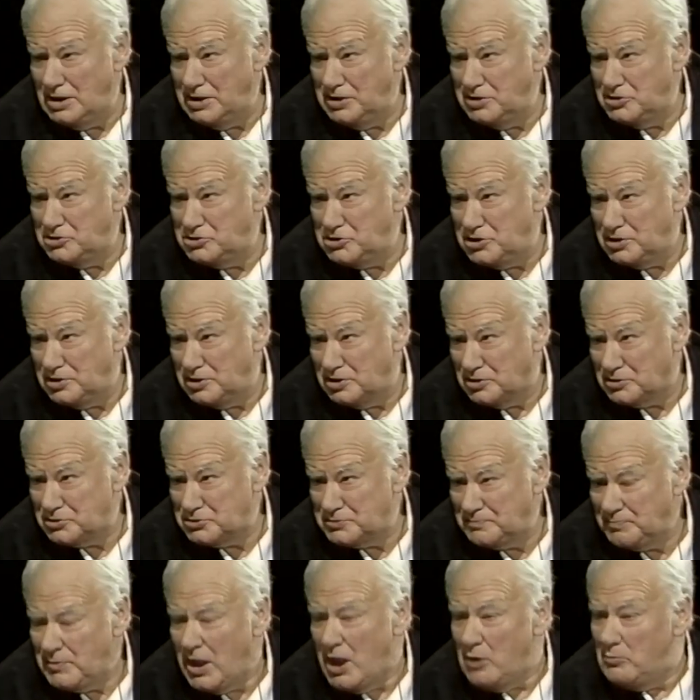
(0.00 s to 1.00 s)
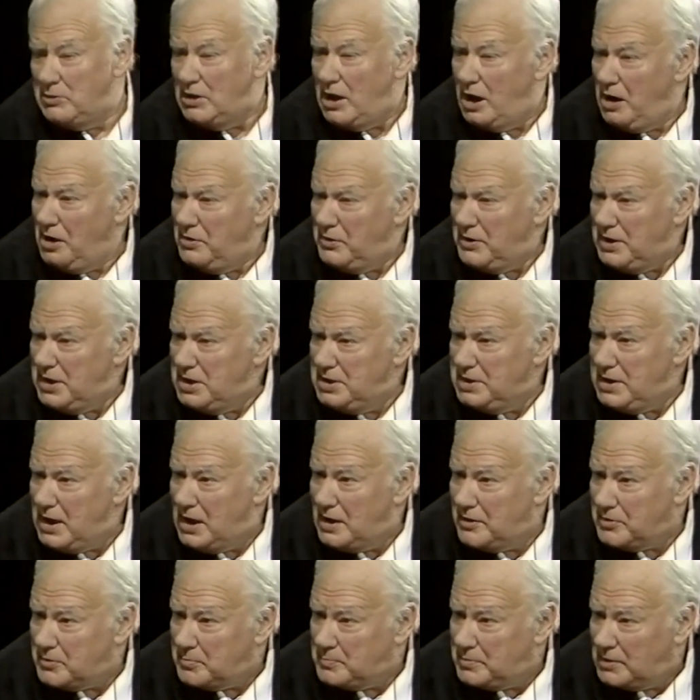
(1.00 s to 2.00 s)
ingenious. Well, are there any
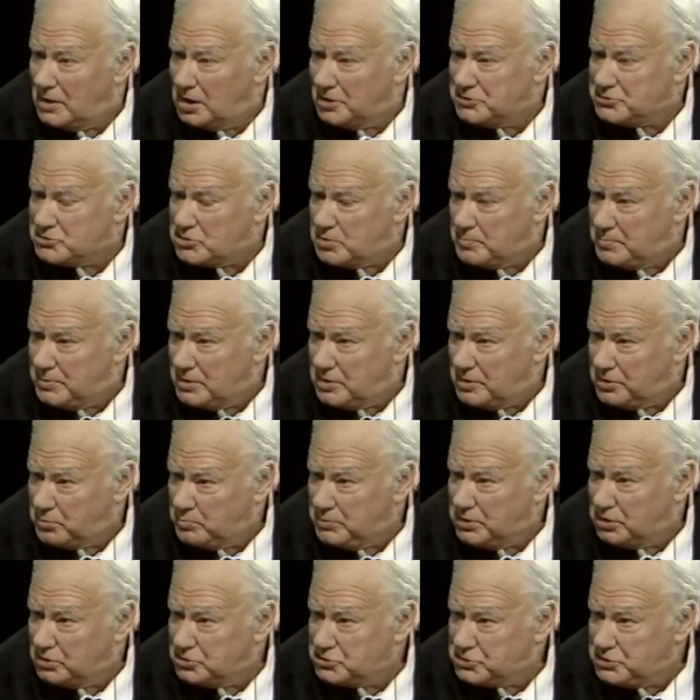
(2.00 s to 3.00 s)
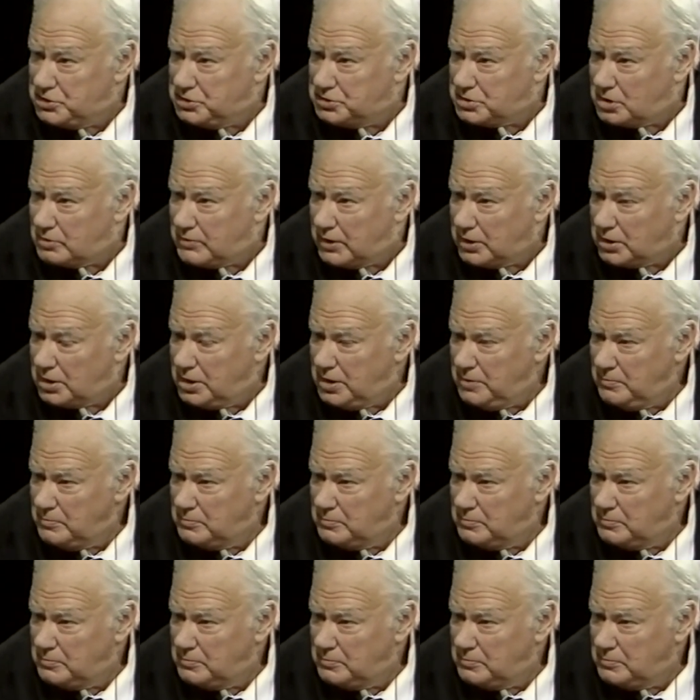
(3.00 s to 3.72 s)
other parts of the birth we can see directly?